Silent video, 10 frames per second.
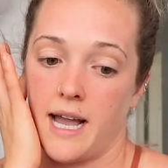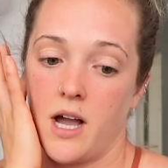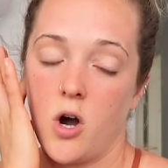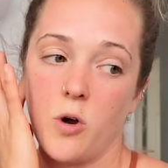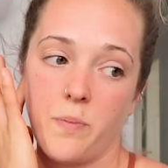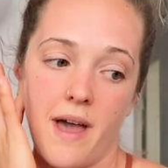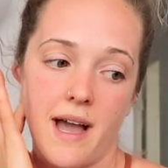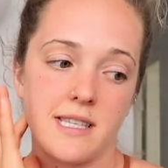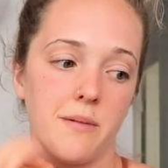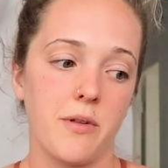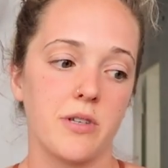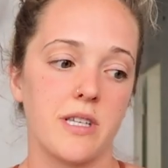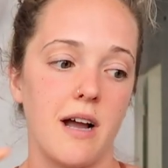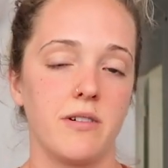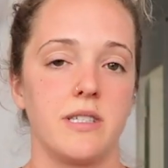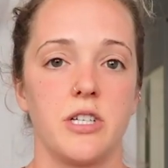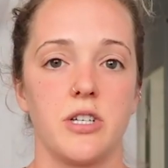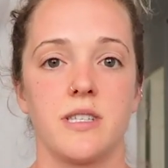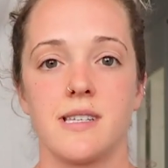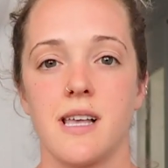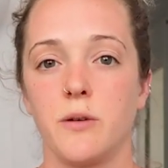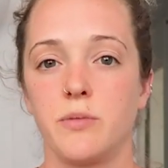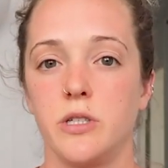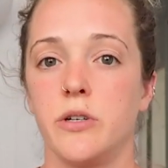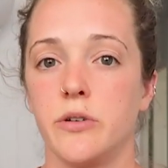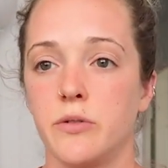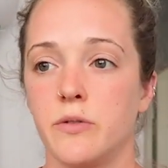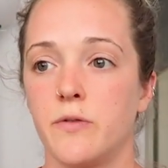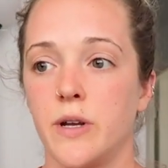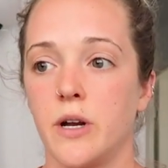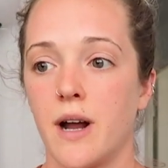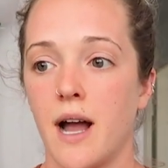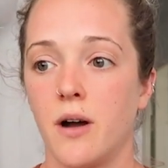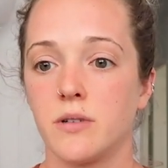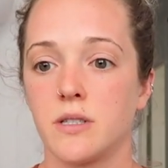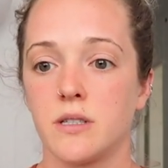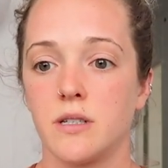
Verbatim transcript: I hope that some of those conversations have helped you figure out,